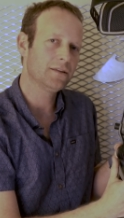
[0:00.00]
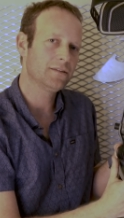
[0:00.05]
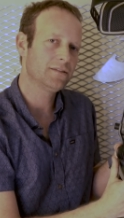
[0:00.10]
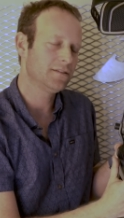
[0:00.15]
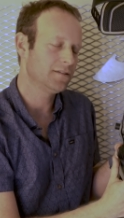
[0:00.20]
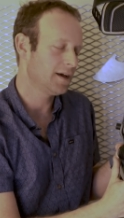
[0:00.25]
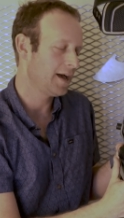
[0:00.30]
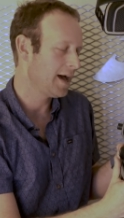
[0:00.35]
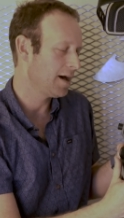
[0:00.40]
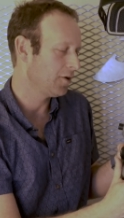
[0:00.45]

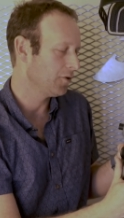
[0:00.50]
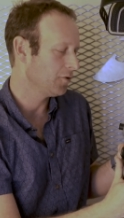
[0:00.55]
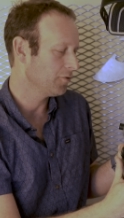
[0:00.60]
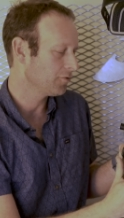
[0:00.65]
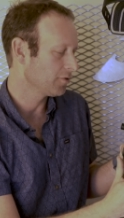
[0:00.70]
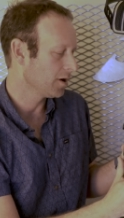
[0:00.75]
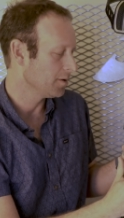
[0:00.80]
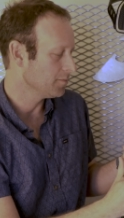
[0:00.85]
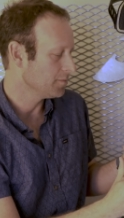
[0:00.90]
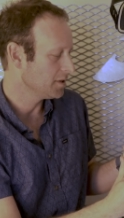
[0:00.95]

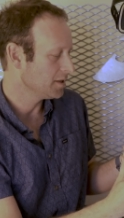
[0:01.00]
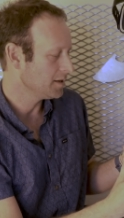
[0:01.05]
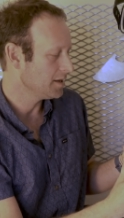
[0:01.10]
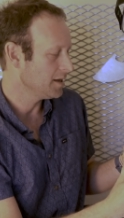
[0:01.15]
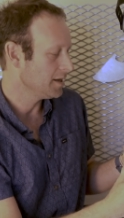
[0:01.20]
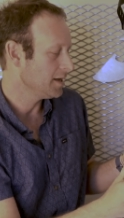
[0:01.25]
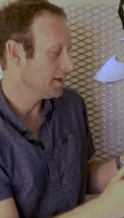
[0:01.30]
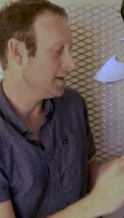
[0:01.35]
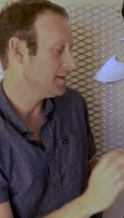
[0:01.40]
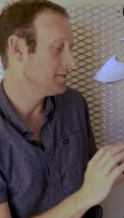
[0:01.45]
sound from
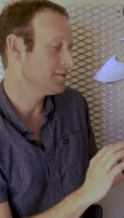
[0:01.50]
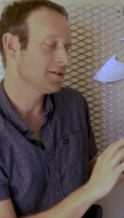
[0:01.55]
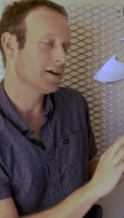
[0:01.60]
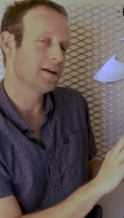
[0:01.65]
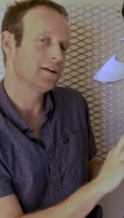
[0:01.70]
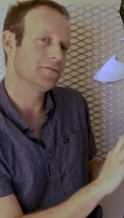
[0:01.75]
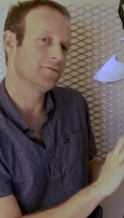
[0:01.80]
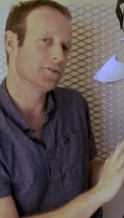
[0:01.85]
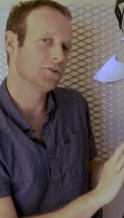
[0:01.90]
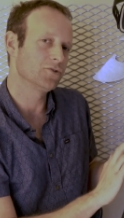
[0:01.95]
the
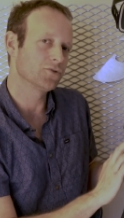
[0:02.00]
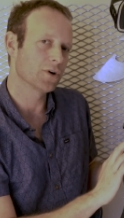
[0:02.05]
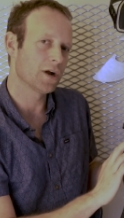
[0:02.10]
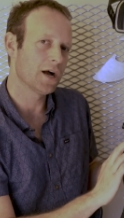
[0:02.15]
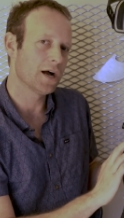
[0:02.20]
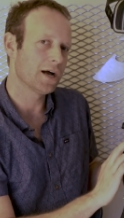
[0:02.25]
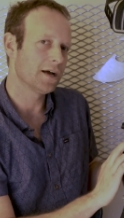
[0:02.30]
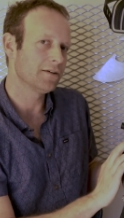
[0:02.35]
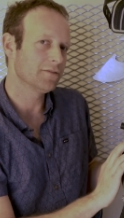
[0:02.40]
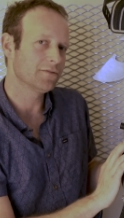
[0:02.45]
inside of the
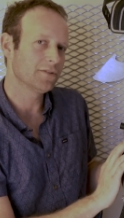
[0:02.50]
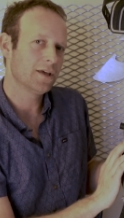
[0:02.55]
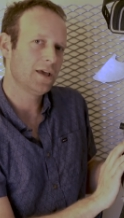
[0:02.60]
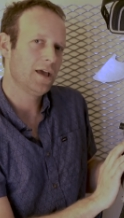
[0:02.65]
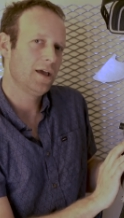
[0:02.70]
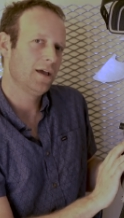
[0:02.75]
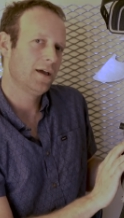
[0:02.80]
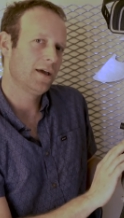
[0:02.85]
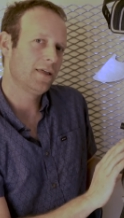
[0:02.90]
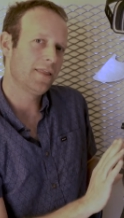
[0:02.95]
drive,
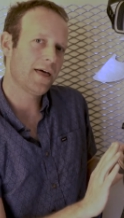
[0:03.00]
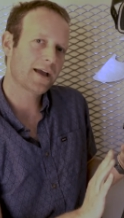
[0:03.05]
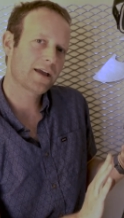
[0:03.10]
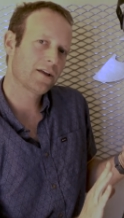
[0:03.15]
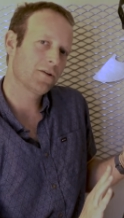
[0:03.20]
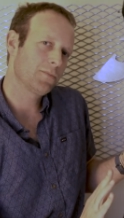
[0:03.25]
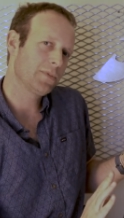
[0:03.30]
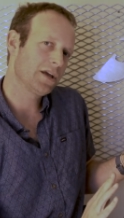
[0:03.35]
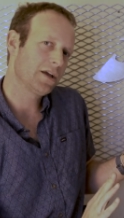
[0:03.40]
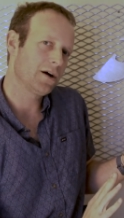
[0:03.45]
and
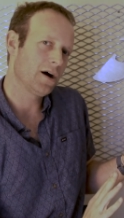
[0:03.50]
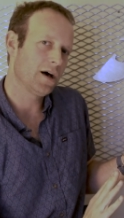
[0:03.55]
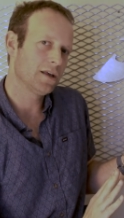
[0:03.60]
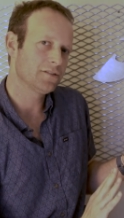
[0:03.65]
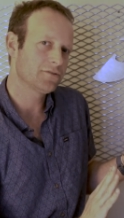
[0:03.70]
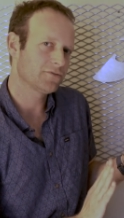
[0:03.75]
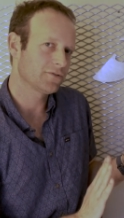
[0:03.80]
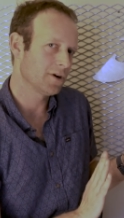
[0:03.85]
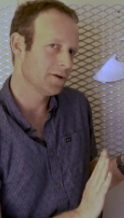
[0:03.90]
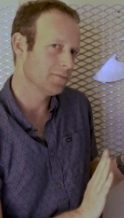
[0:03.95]
that could be
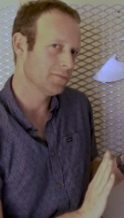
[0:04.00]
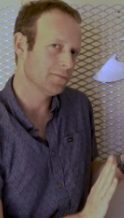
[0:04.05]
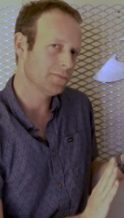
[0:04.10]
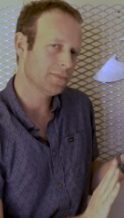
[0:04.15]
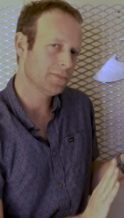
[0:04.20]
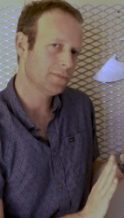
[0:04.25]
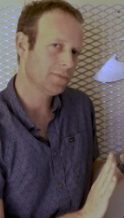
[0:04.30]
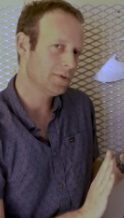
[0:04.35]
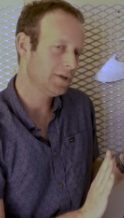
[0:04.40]
caused from